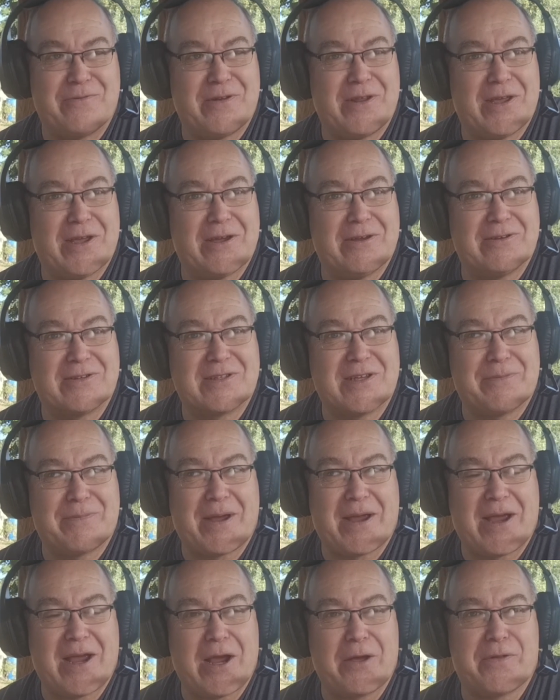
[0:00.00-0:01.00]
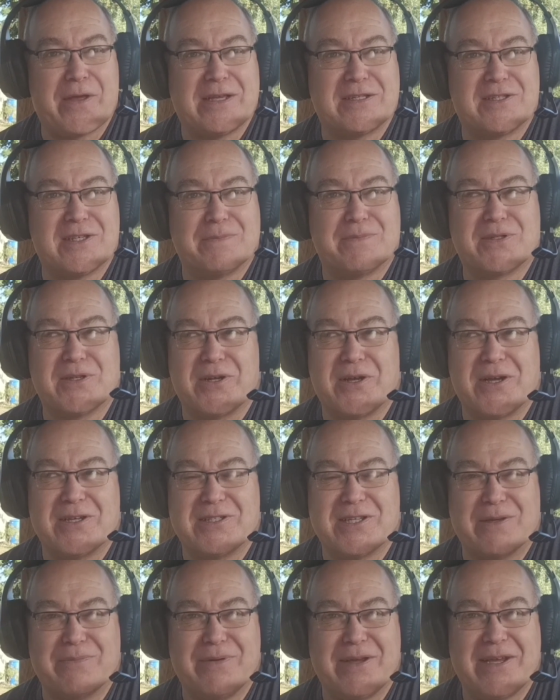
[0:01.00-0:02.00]
videos about how they're
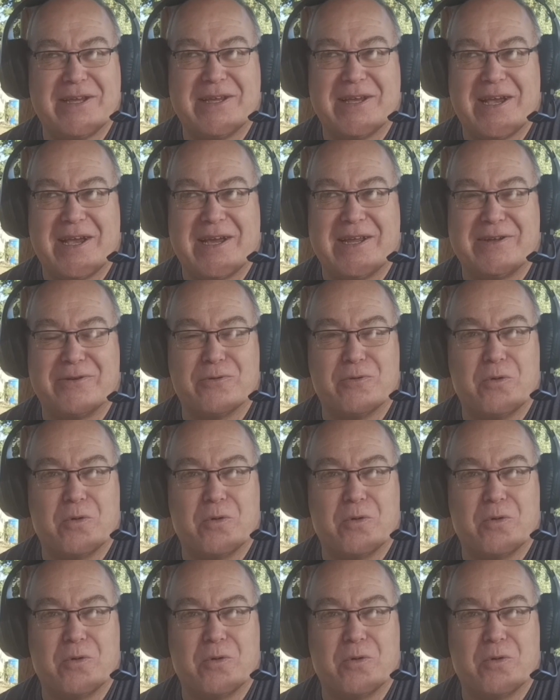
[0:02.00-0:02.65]
subsidizing me and